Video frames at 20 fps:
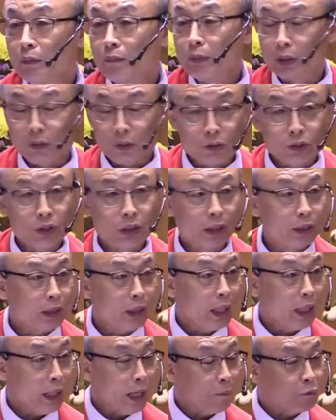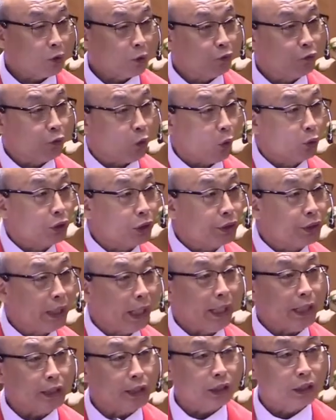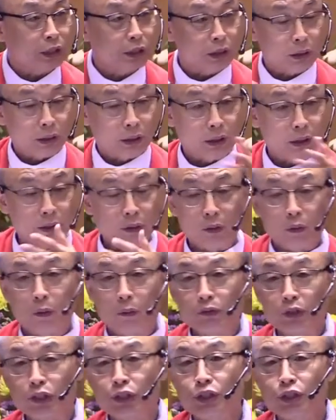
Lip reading: Because after 40 days, you know, of the